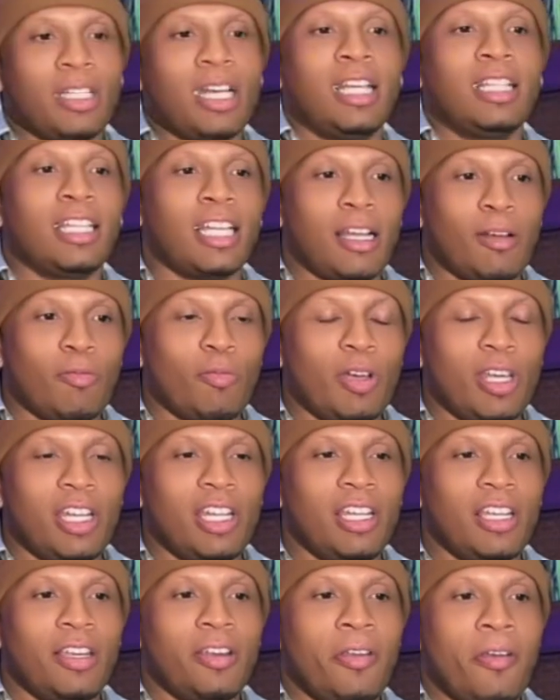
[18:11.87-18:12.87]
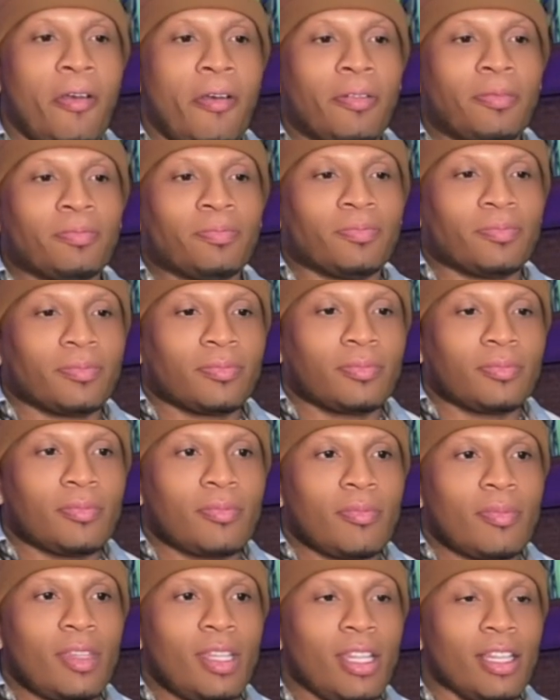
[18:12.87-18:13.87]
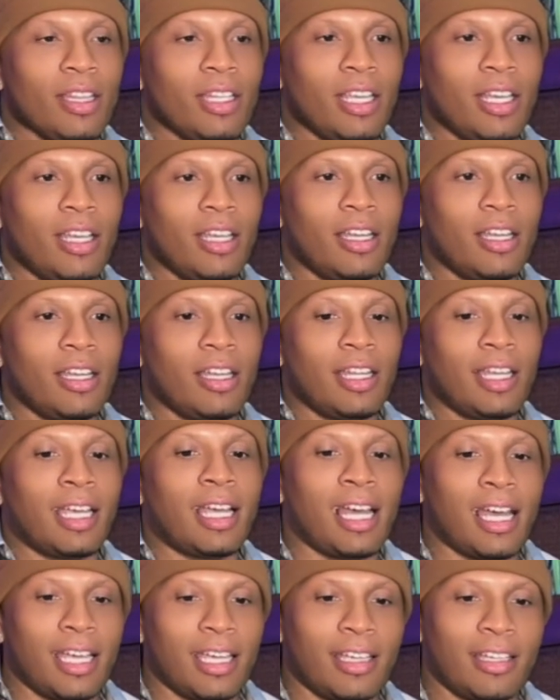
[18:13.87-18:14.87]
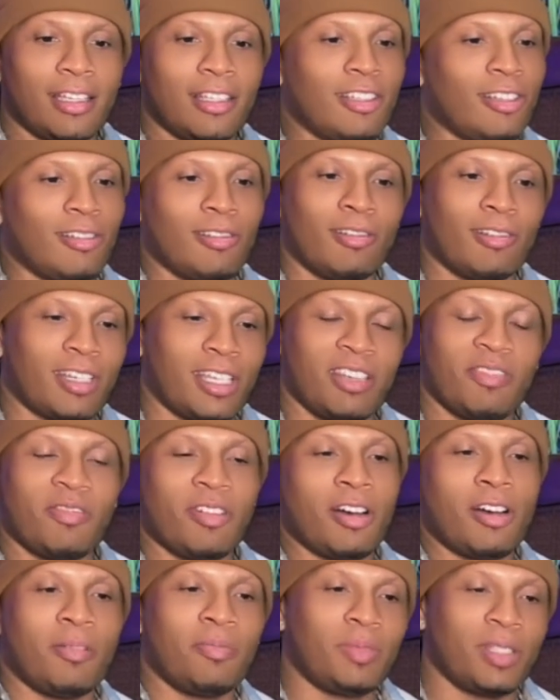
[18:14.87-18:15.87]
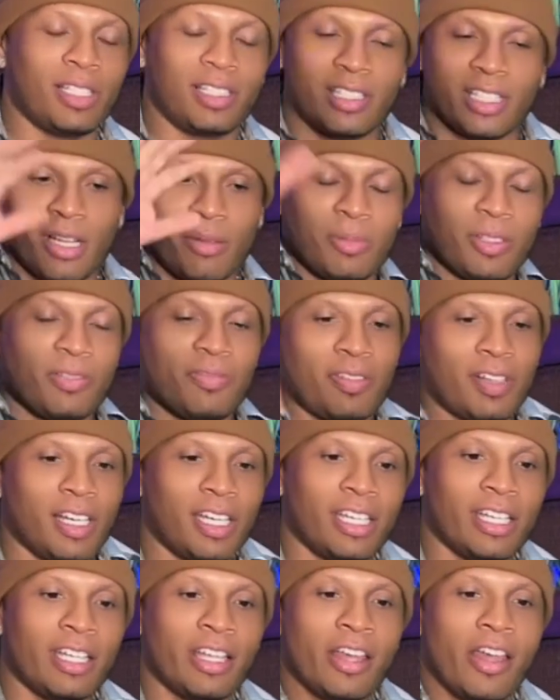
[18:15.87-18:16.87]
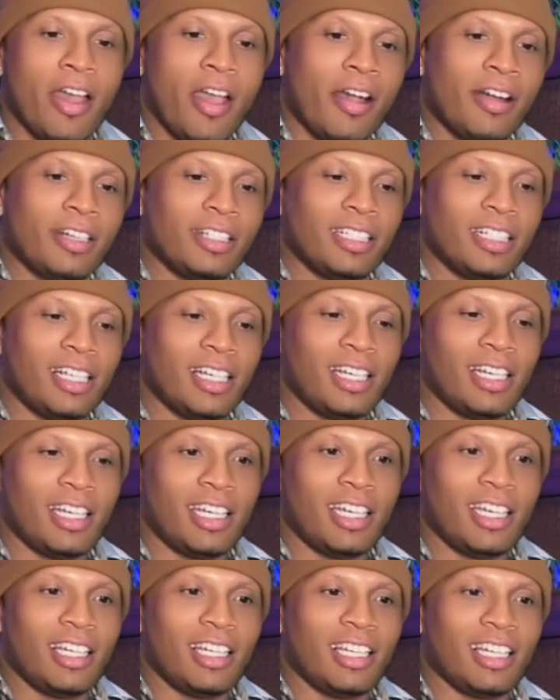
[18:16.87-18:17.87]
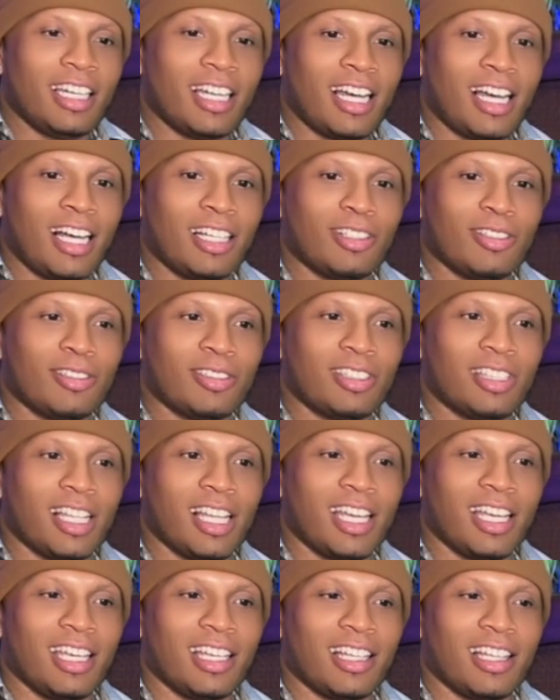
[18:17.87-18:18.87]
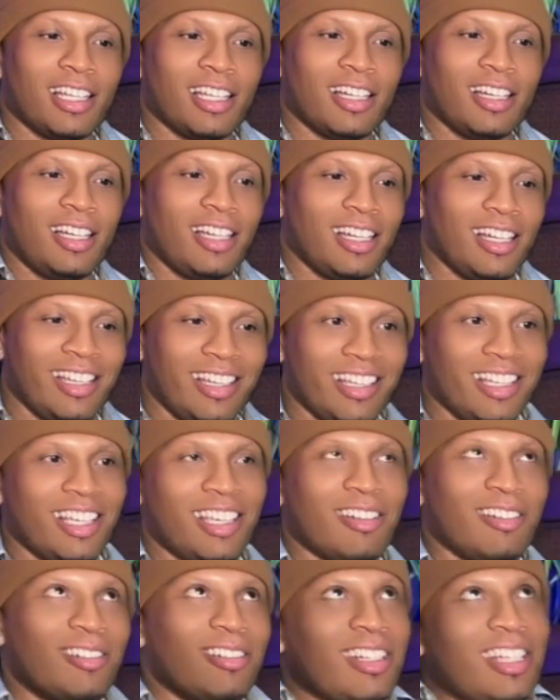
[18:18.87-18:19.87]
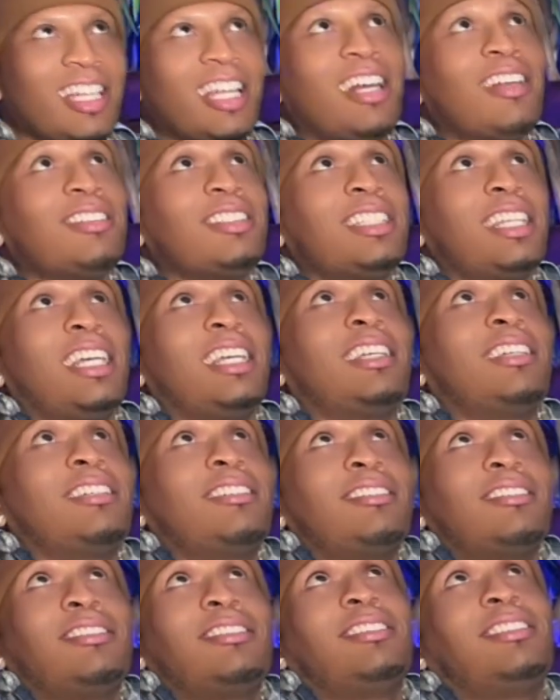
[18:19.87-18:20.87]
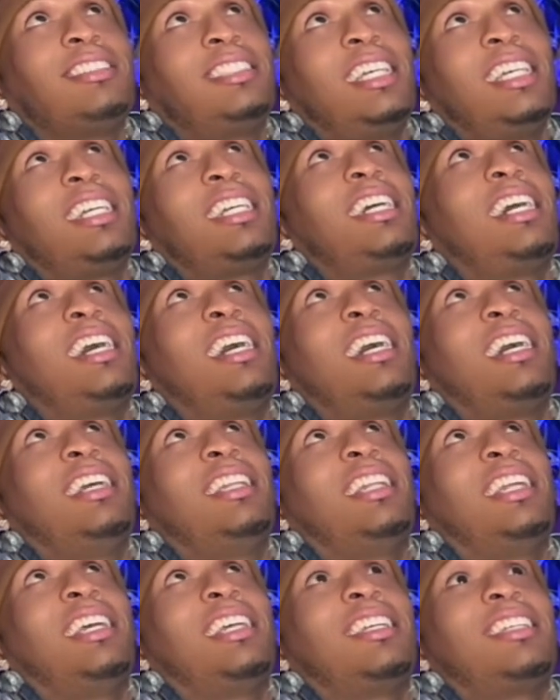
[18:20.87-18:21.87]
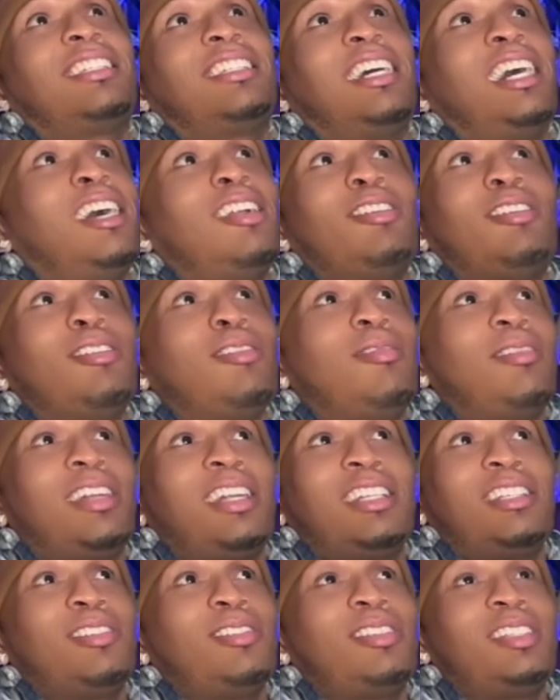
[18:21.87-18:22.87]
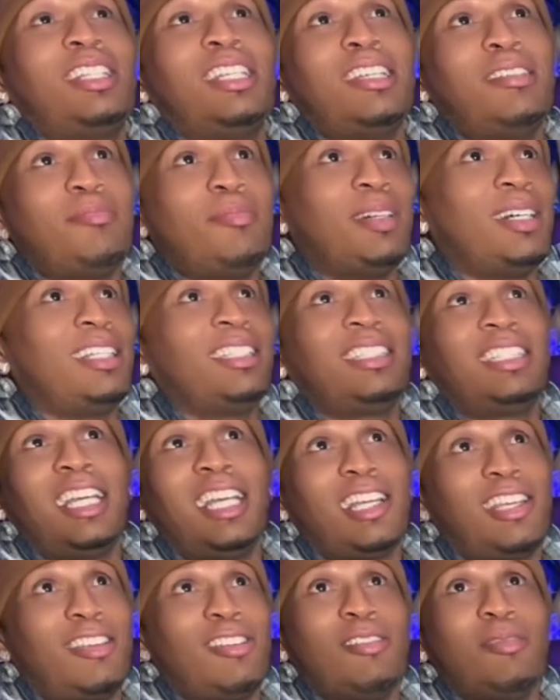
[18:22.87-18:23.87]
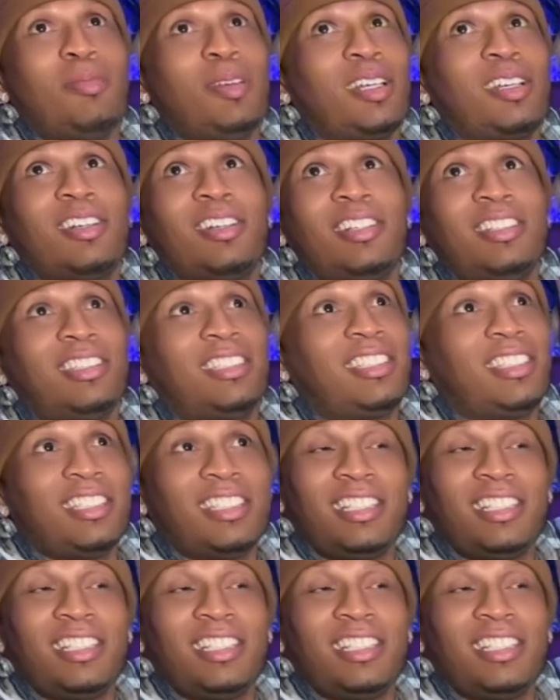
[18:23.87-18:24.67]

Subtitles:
I ended up winning. Then the guy, gave up. They stopped the fight, and I just like literally kneel, and I was like, thank God. Like, I don't know what I just did, but thank you because,